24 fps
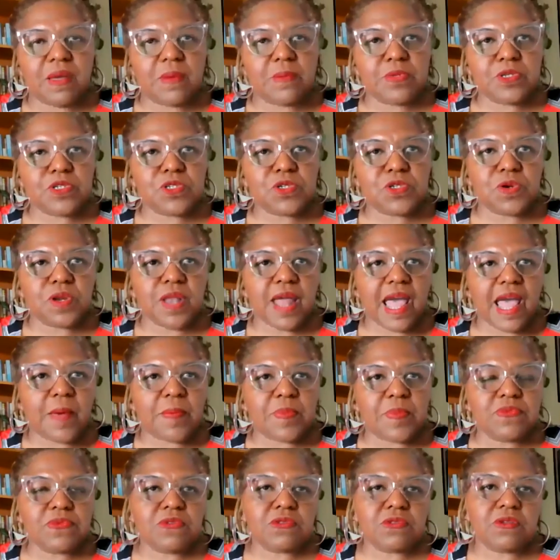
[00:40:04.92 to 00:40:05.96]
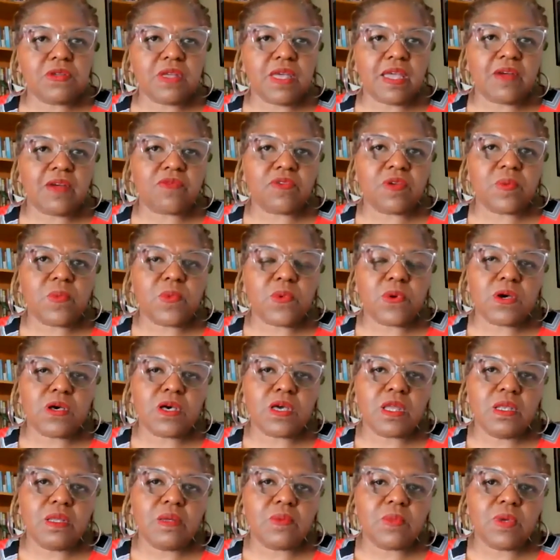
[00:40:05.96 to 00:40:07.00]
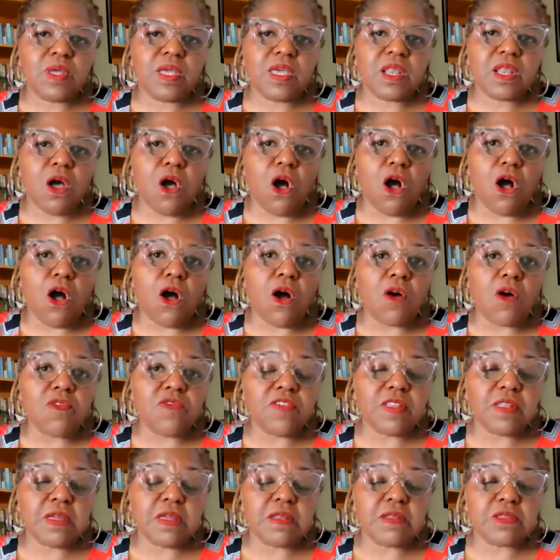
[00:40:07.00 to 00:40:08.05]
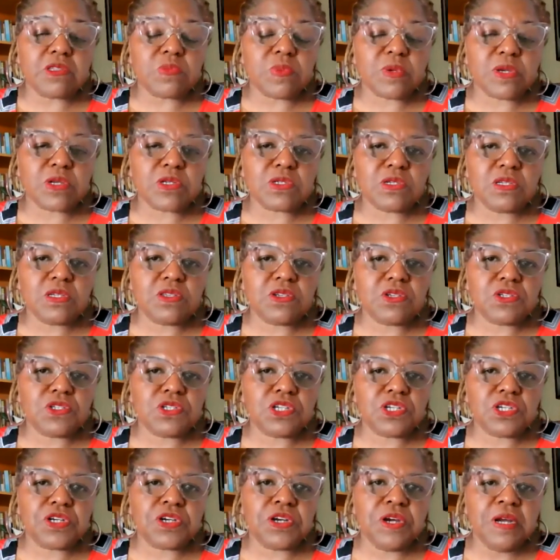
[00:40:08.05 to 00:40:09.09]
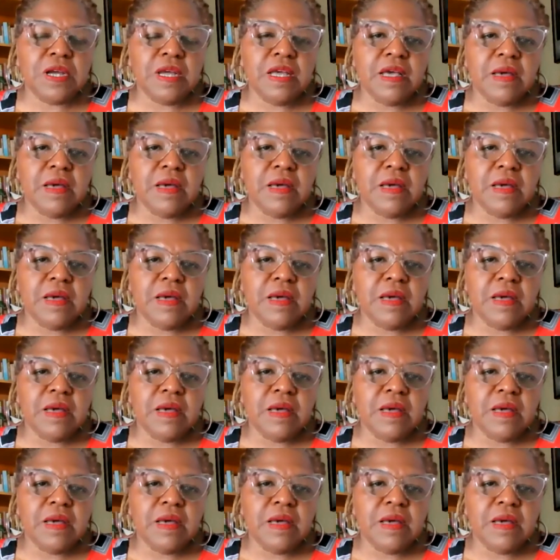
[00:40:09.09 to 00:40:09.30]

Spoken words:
I'm sure it happens to everyone. We could all feel it, especially this year.